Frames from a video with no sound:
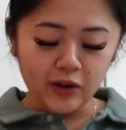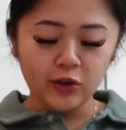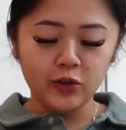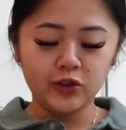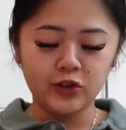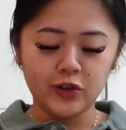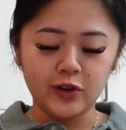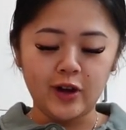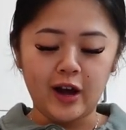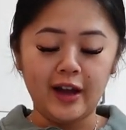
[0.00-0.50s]

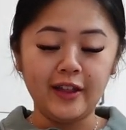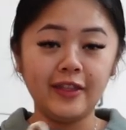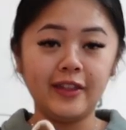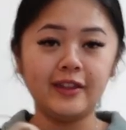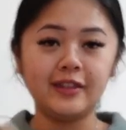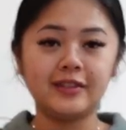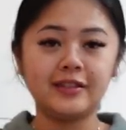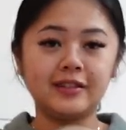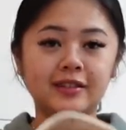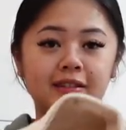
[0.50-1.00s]
also got
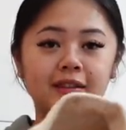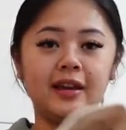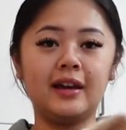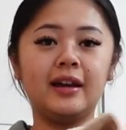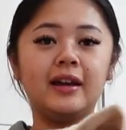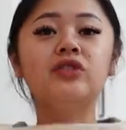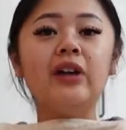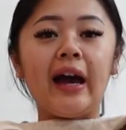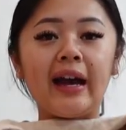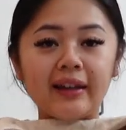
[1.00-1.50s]
this
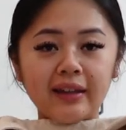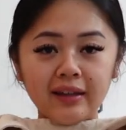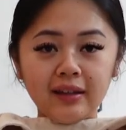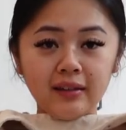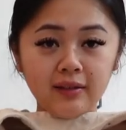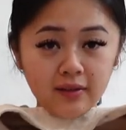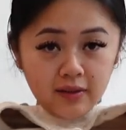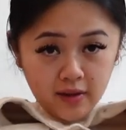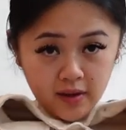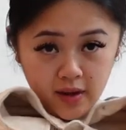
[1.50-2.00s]

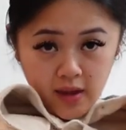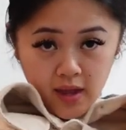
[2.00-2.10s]
jacket.